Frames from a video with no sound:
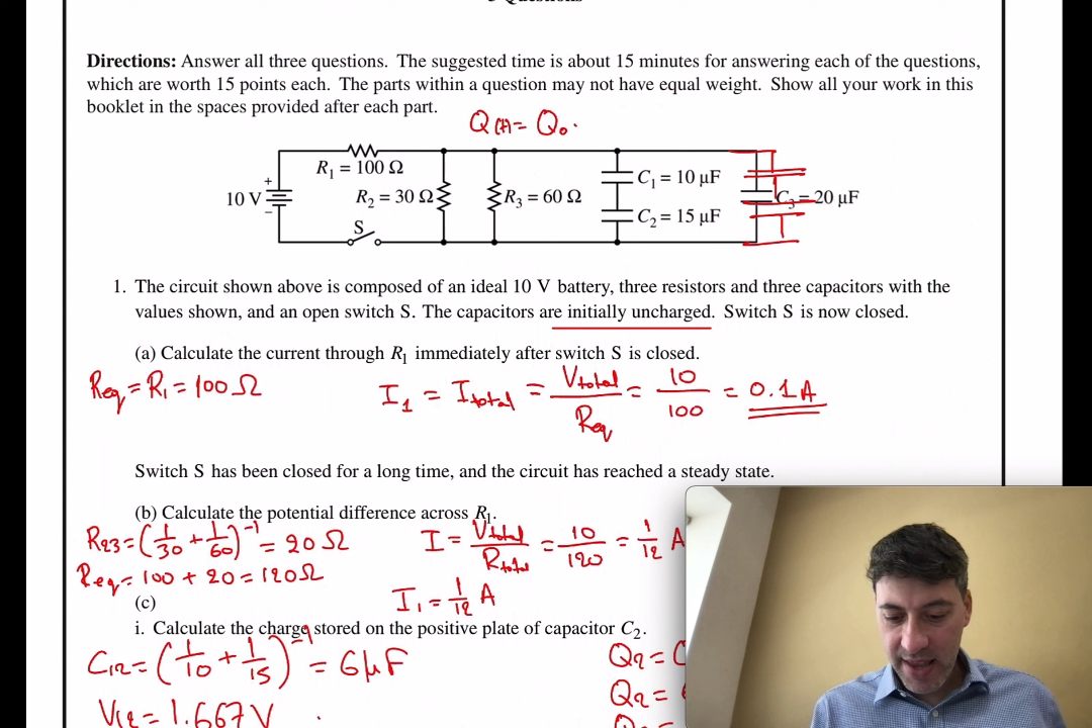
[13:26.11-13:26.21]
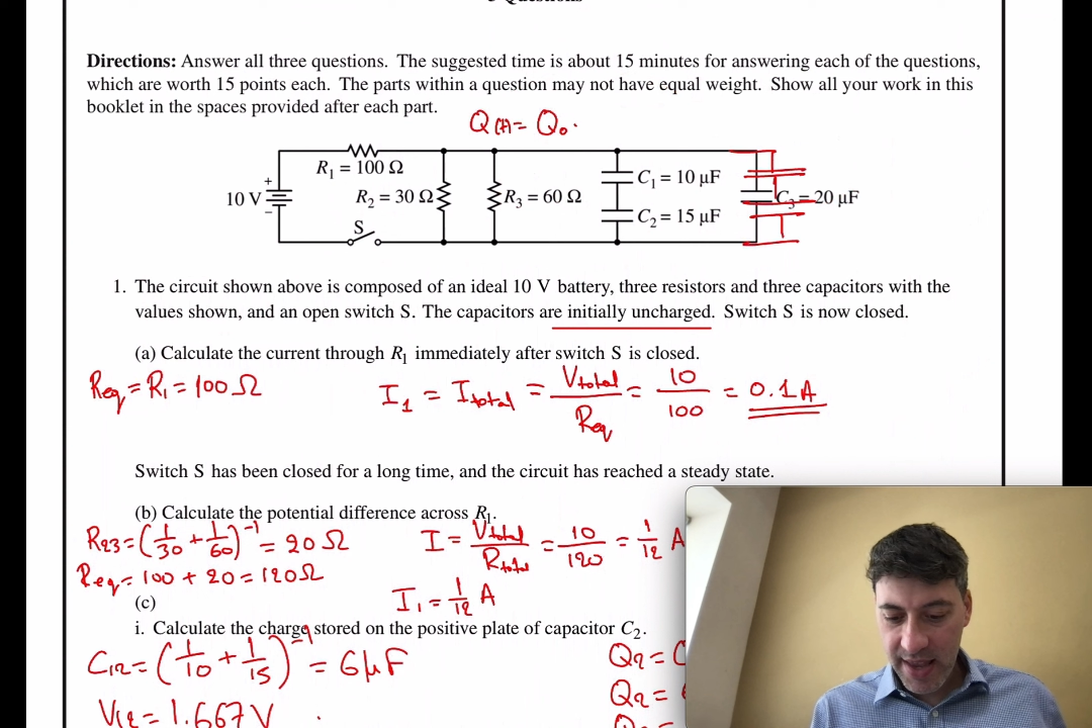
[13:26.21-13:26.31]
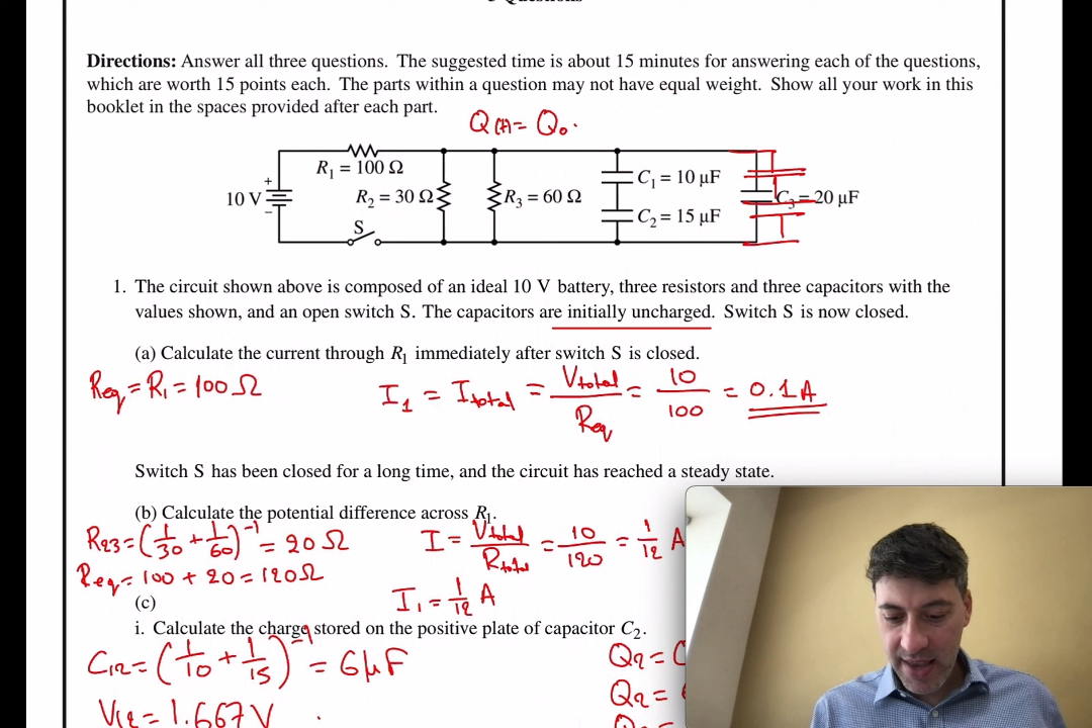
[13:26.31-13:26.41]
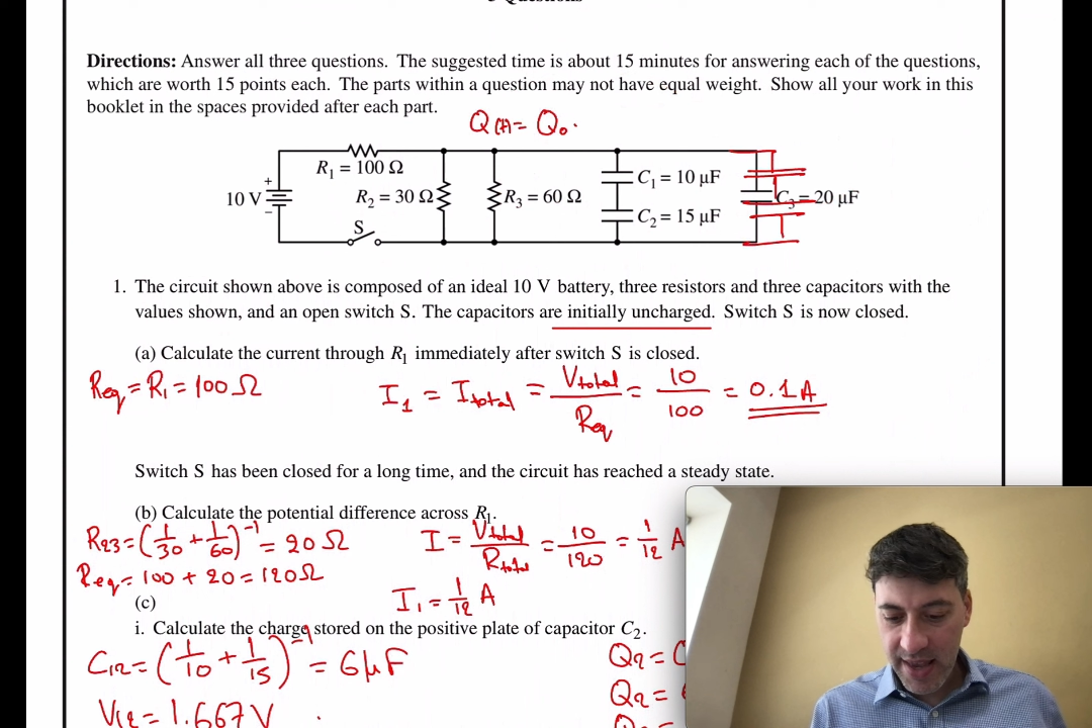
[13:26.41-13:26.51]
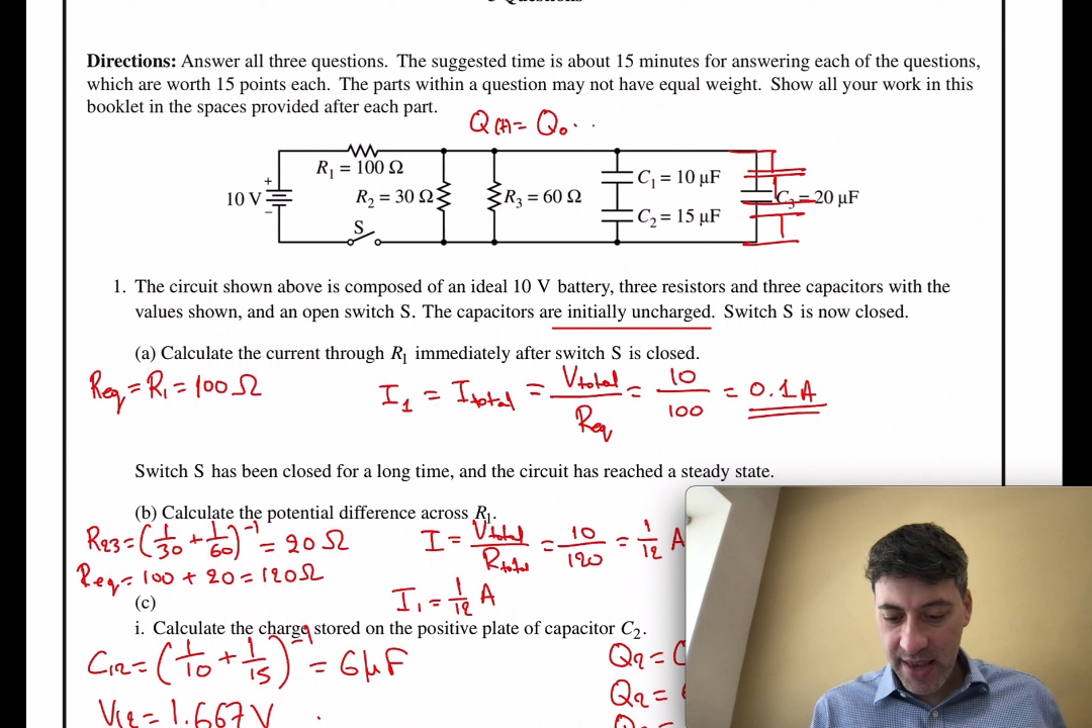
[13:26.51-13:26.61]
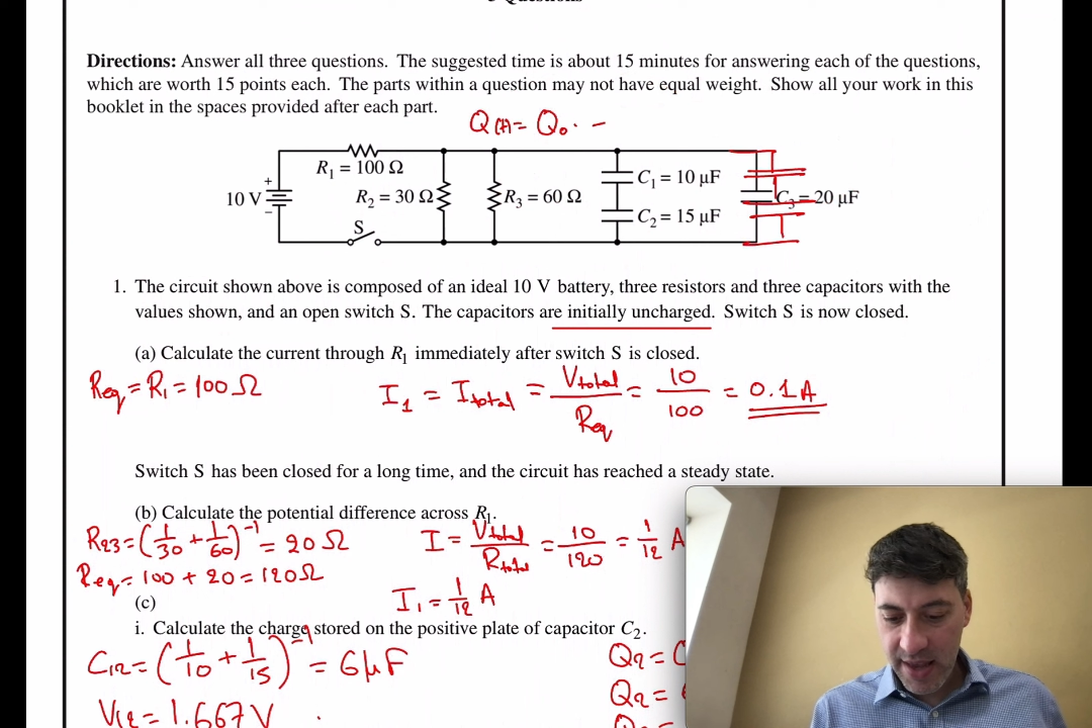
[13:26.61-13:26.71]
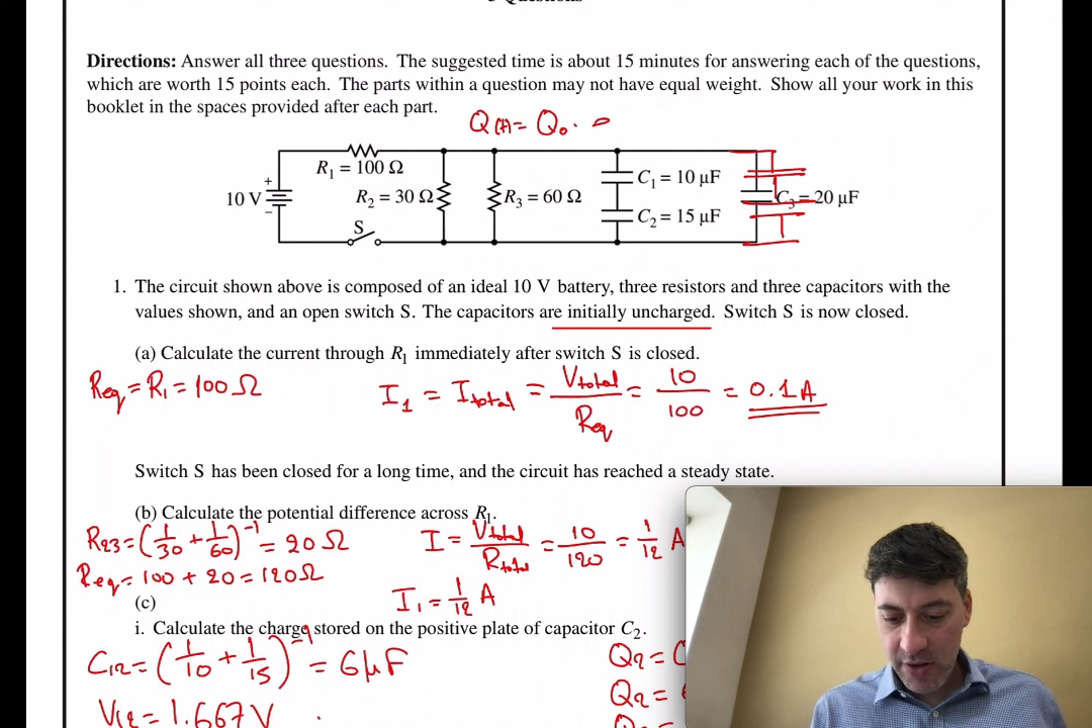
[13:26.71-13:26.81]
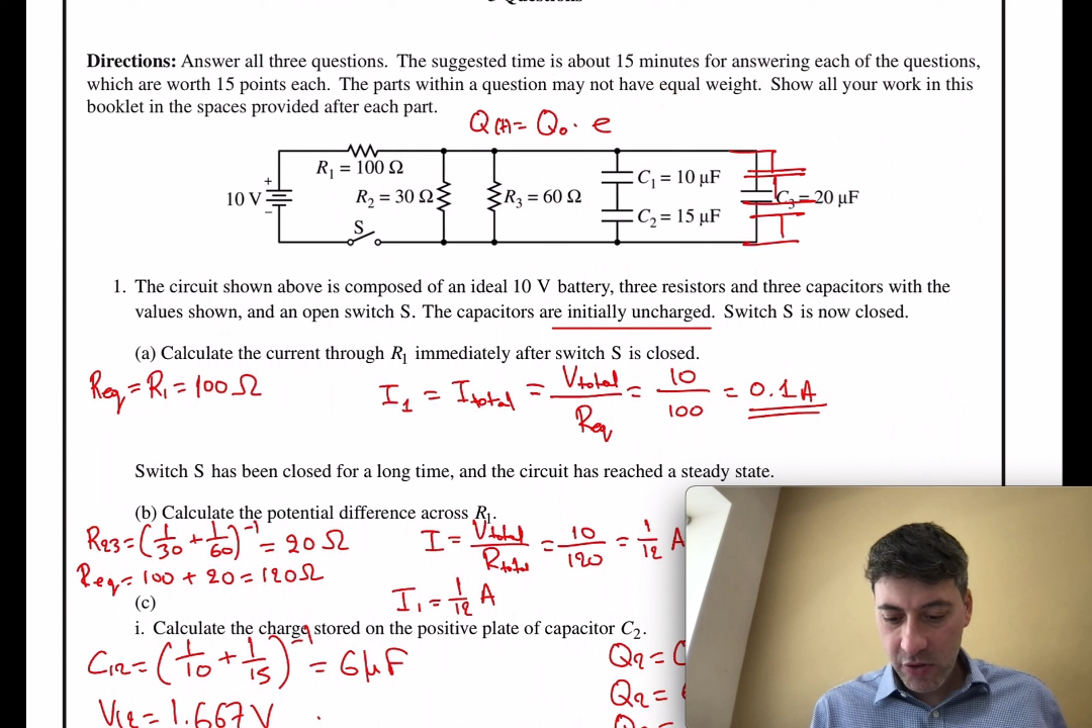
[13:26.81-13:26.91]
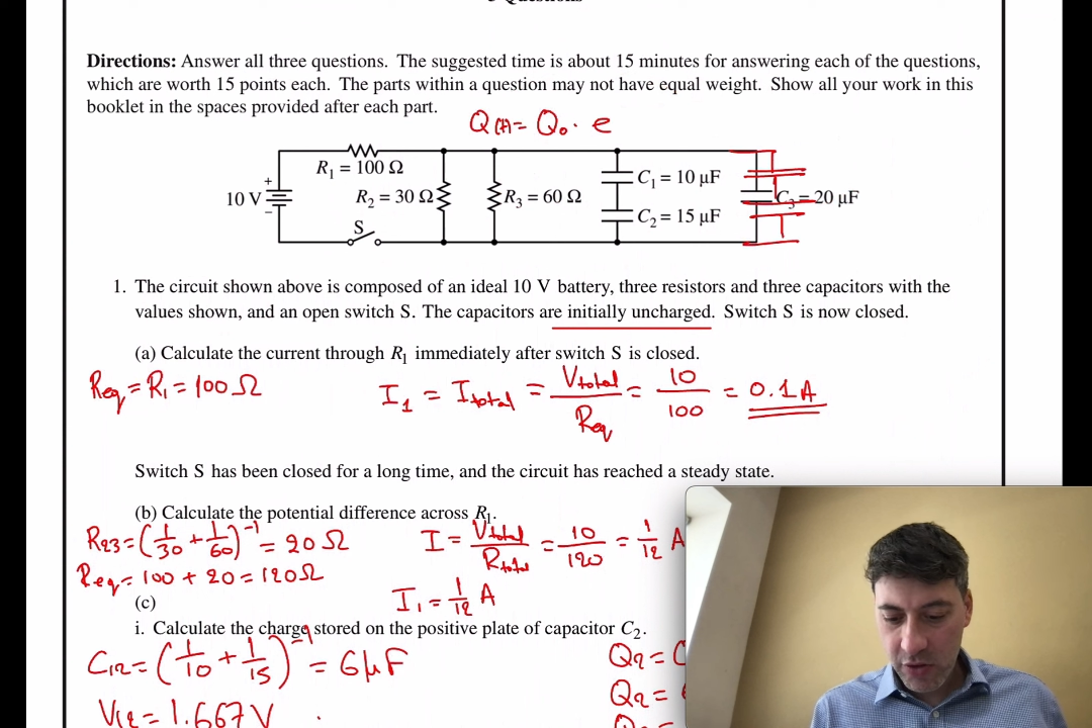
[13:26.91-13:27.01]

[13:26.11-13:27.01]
e to